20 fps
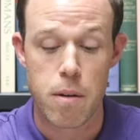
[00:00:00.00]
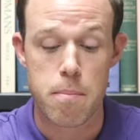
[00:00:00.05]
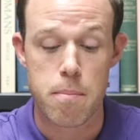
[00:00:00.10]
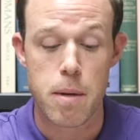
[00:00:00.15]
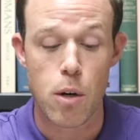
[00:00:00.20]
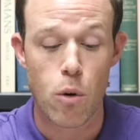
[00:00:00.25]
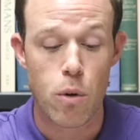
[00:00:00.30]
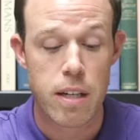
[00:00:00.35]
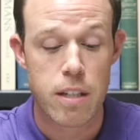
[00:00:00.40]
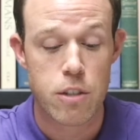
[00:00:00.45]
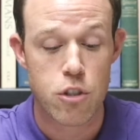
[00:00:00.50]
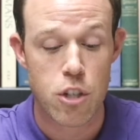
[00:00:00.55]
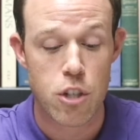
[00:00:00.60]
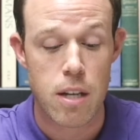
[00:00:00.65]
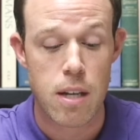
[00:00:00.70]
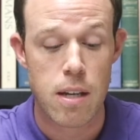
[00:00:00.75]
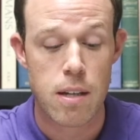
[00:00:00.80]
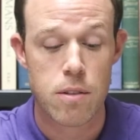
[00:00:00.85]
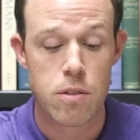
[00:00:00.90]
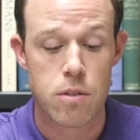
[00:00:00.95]
milk and
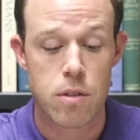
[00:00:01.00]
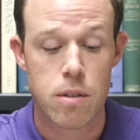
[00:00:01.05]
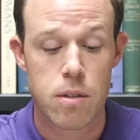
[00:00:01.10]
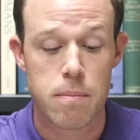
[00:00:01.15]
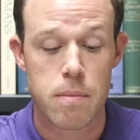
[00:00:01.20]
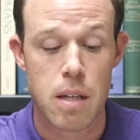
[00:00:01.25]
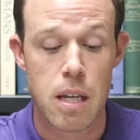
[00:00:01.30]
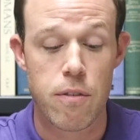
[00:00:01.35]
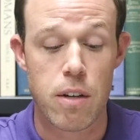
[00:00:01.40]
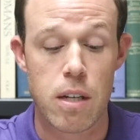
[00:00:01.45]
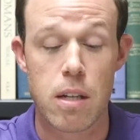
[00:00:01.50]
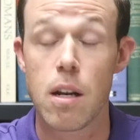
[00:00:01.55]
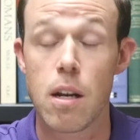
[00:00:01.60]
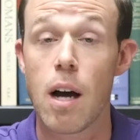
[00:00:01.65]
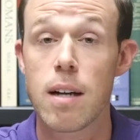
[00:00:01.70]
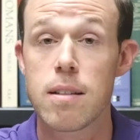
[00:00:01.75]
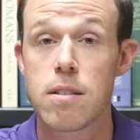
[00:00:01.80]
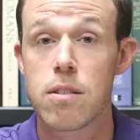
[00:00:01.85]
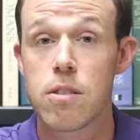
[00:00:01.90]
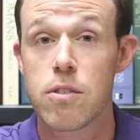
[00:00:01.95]
cheese, even
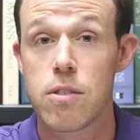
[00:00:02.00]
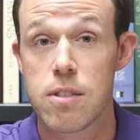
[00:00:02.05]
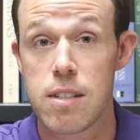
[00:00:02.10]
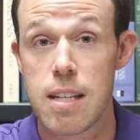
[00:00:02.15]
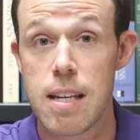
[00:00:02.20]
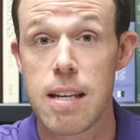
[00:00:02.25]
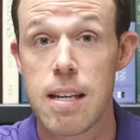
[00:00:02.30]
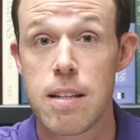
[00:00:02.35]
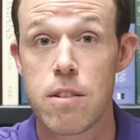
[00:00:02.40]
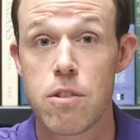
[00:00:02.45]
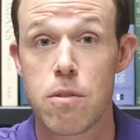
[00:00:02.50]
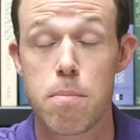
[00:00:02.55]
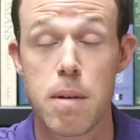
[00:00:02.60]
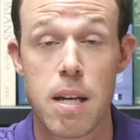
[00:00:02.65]
nuts, seeds,